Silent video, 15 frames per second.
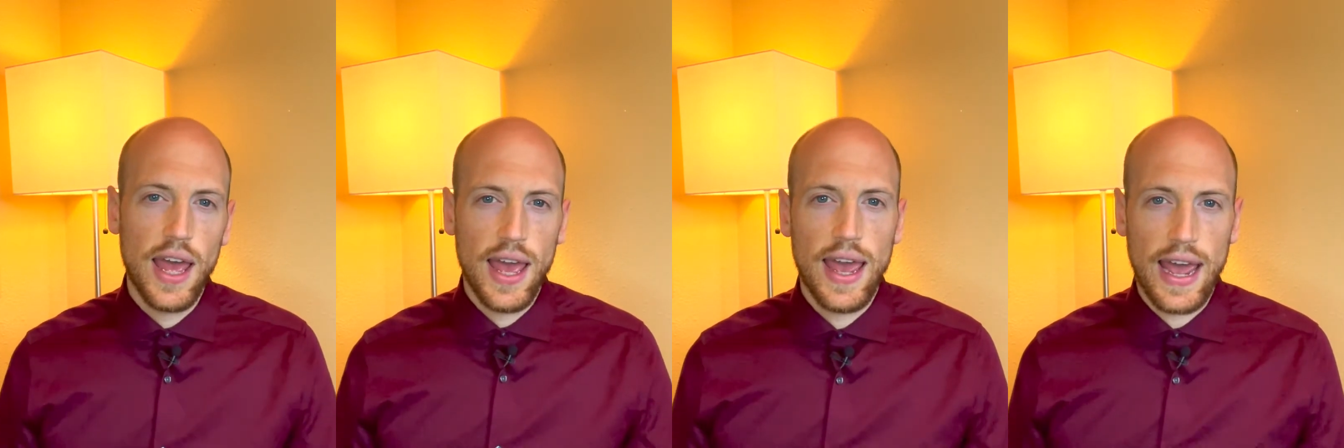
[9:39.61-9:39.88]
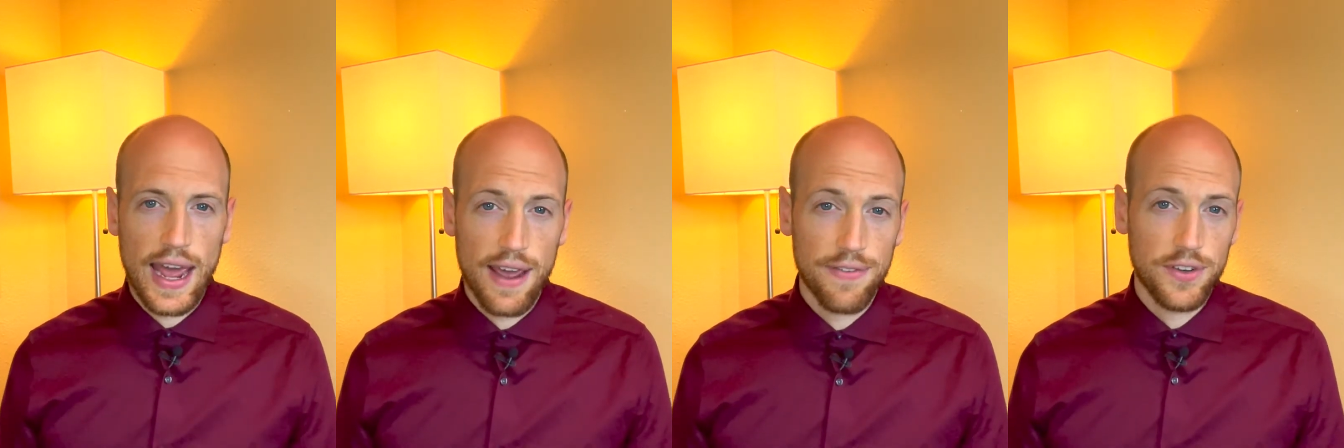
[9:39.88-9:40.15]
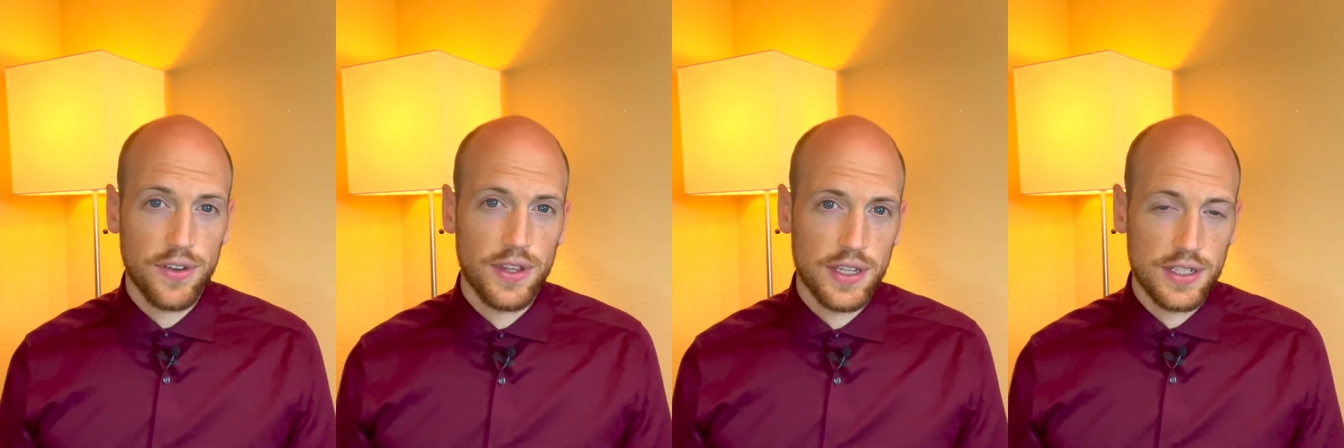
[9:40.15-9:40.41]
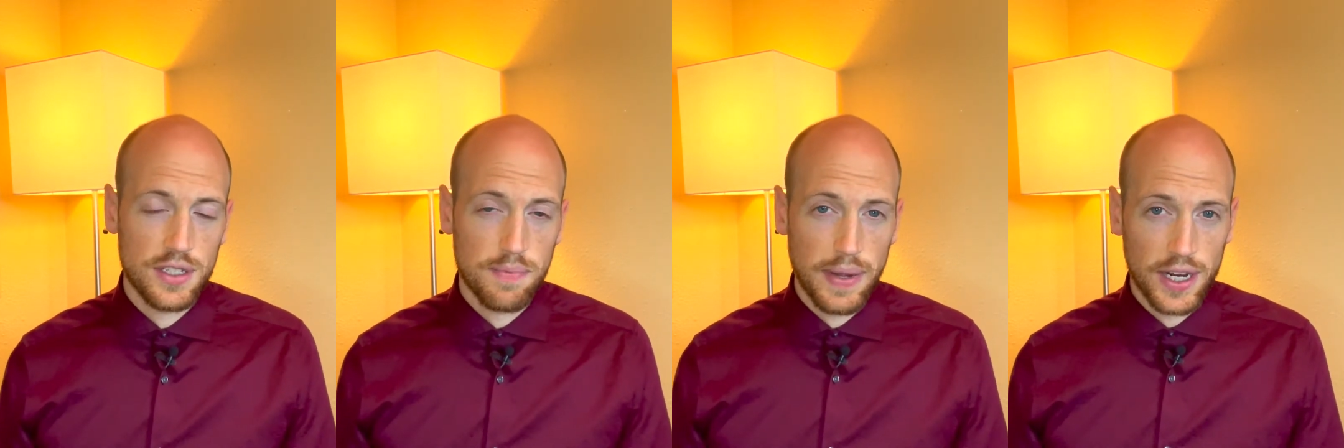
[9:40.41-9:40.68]
after the
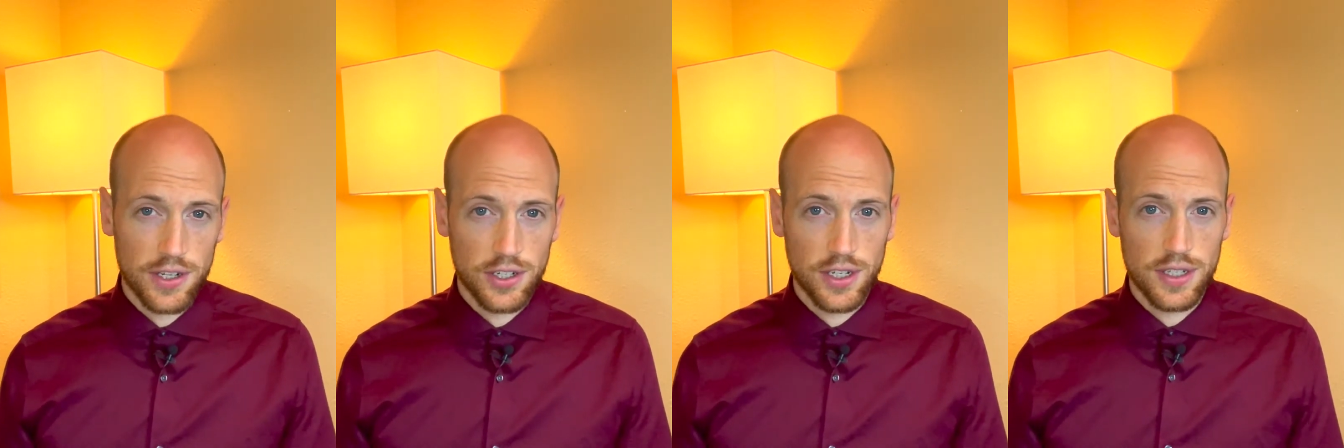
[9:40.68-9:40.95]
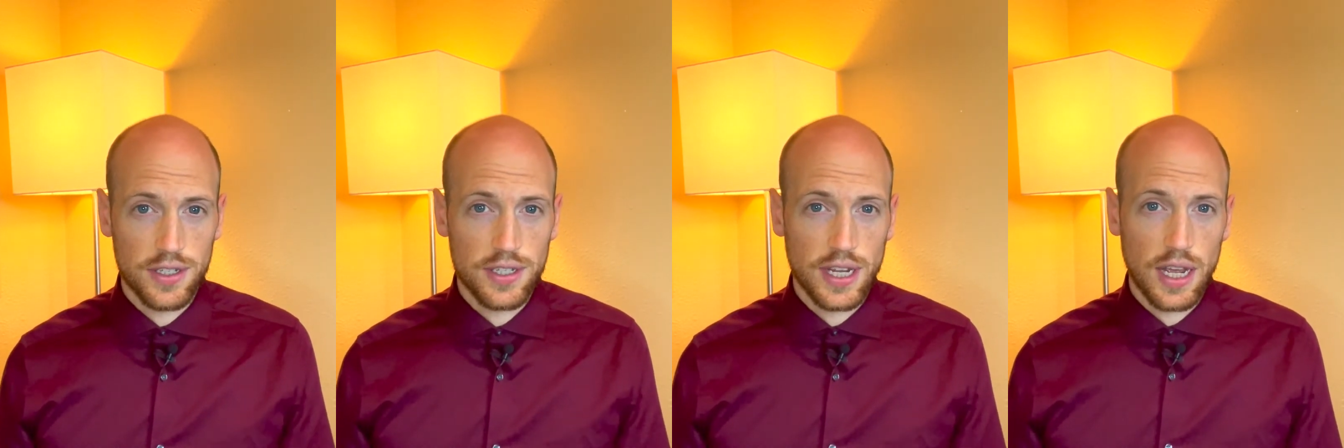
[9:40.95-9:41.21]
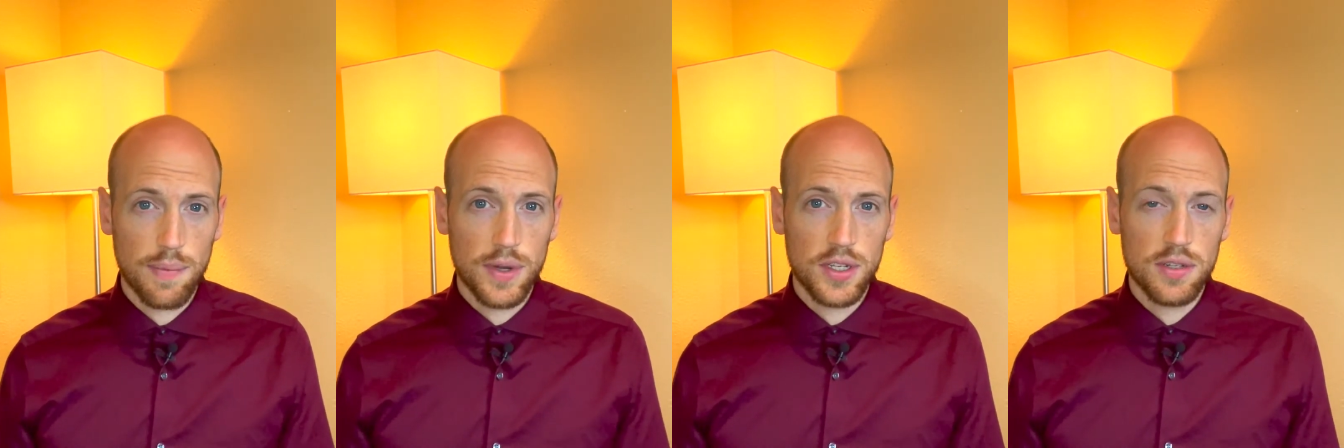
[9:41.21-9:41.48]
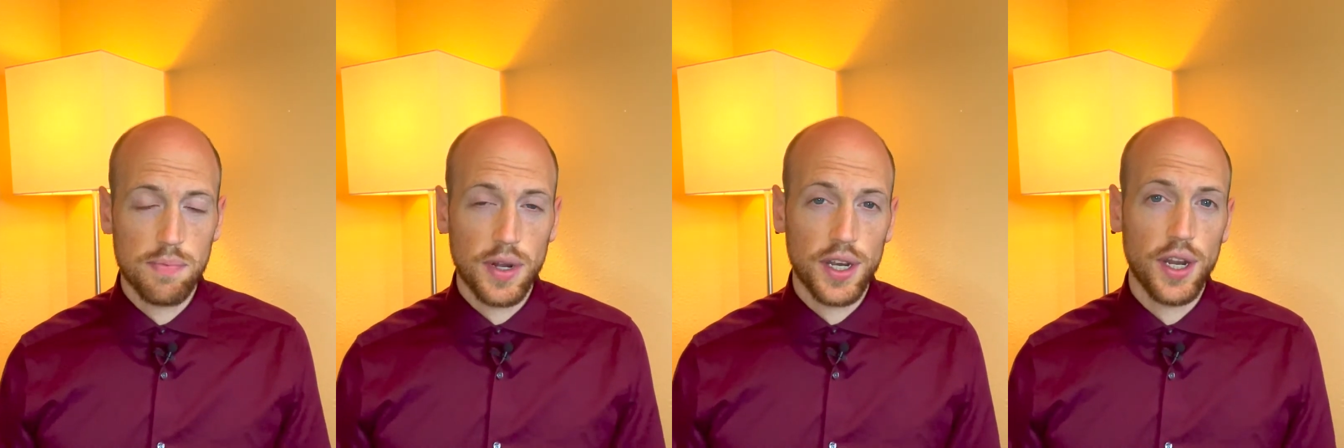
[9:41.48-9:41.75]
inspections, how
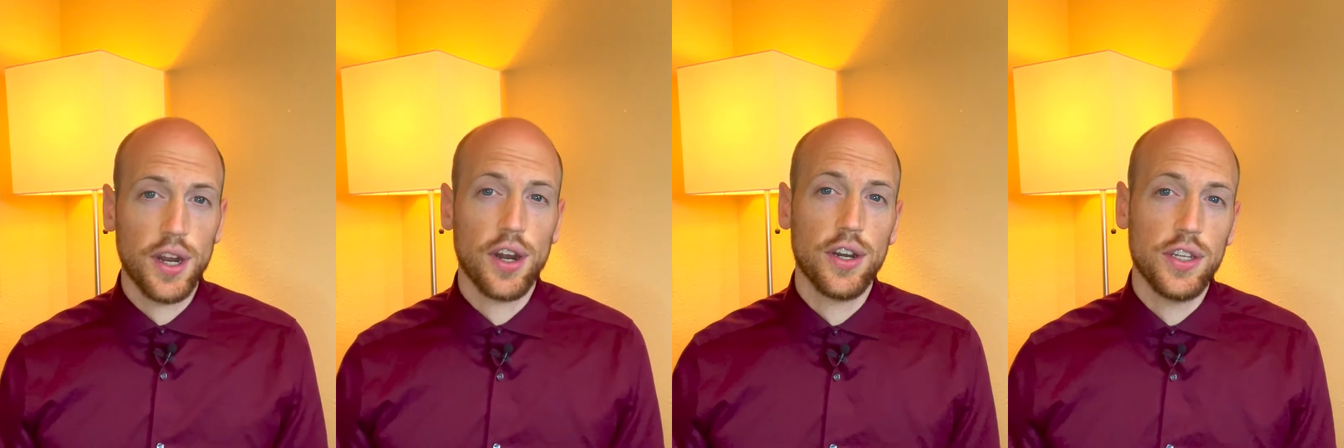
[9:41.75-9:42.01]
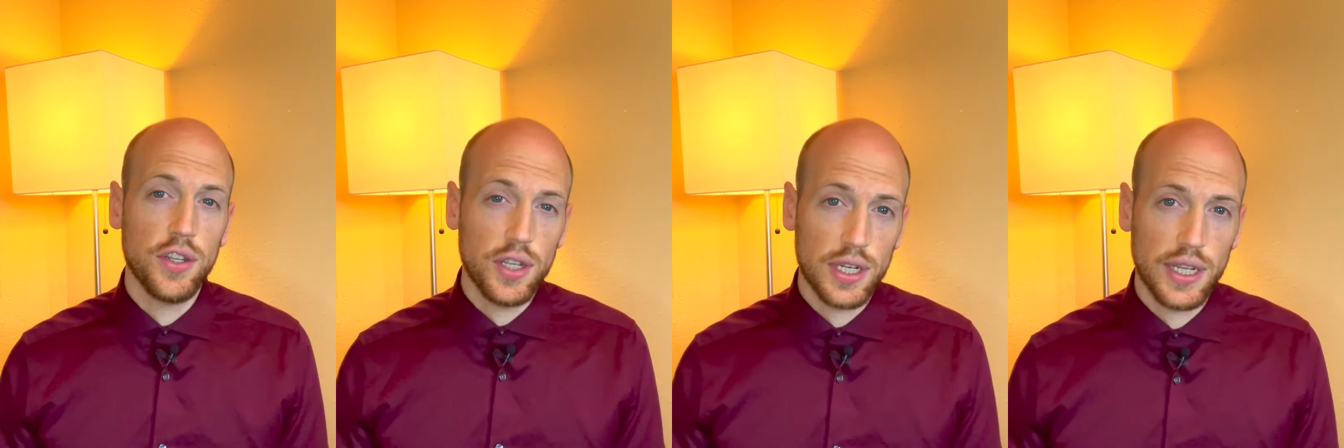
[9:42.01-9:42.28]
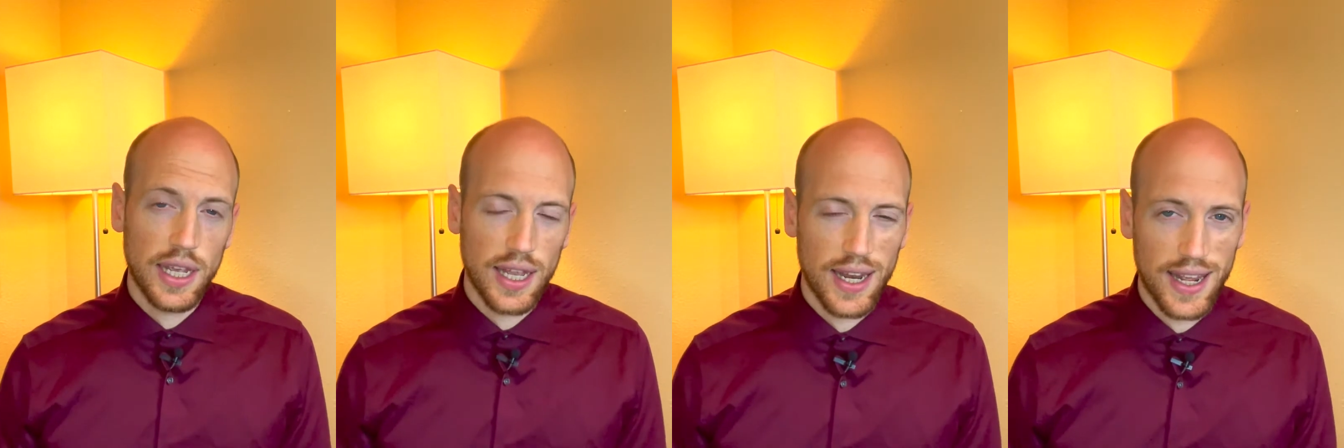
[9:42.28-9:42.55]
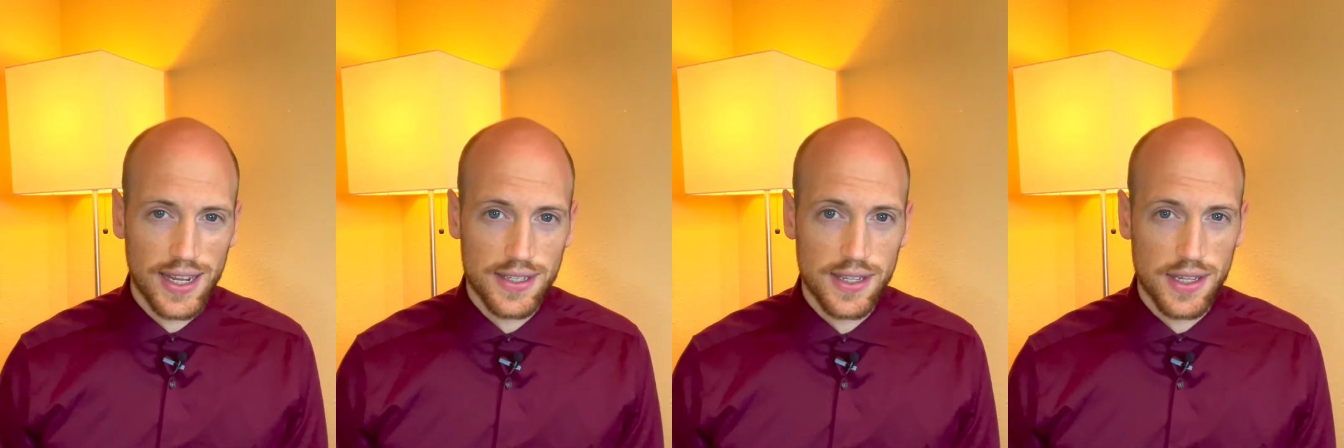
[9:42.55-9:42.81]
much money are you going to get
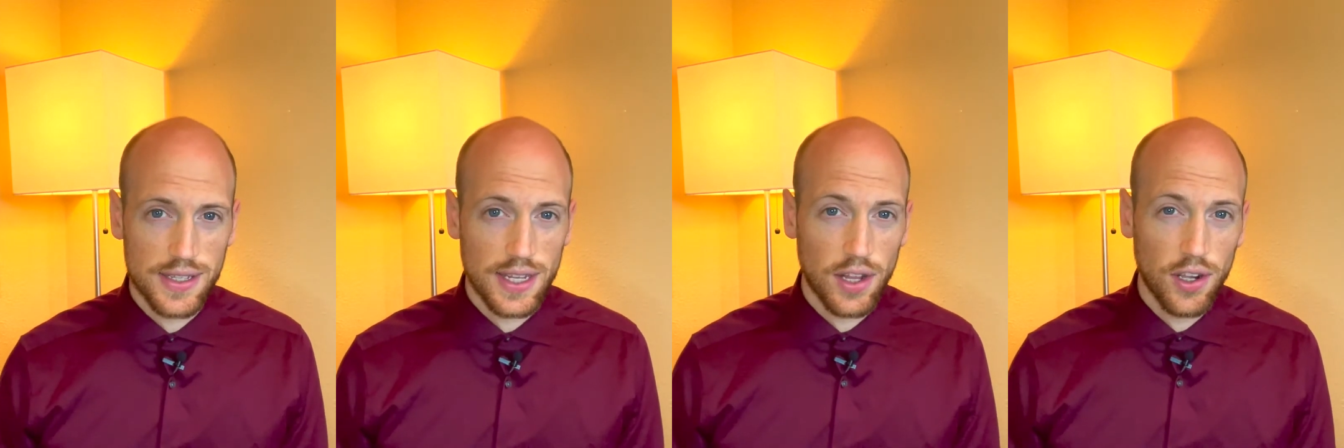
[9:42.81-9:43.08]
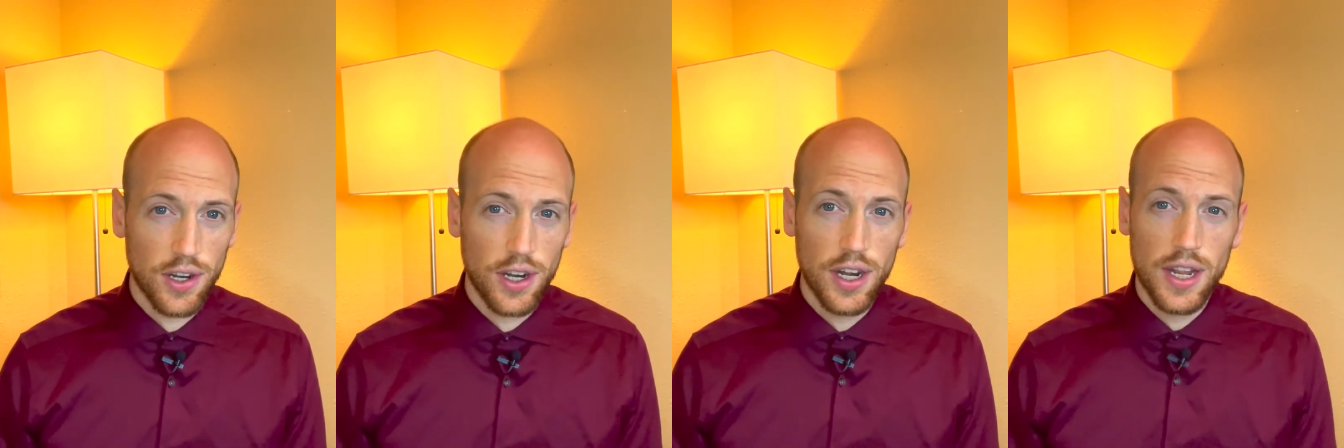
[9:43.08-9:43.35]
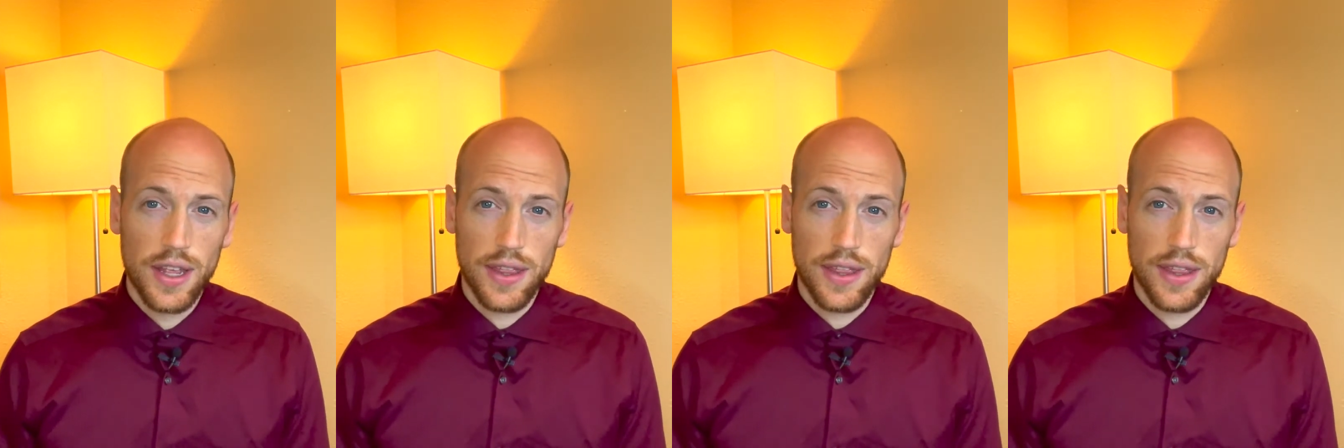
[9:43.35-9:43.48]
as the seller?